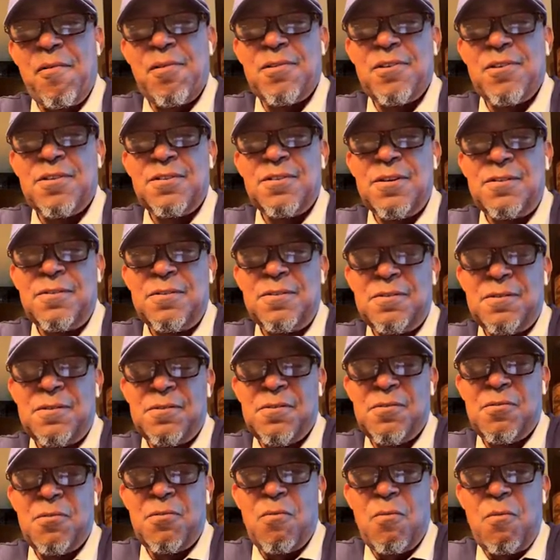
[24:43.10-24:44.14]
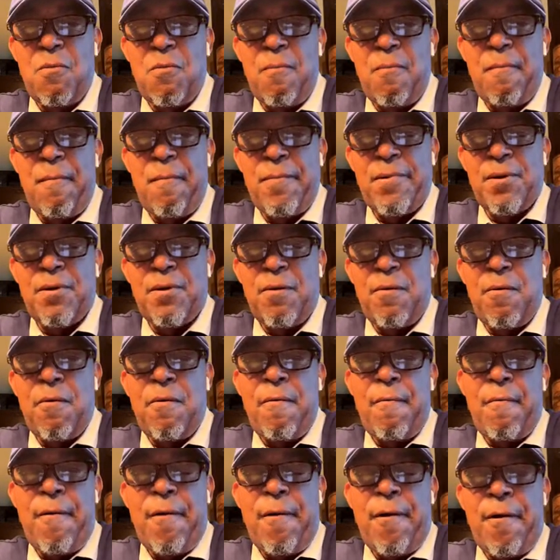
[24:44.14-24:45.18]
area. But we're good.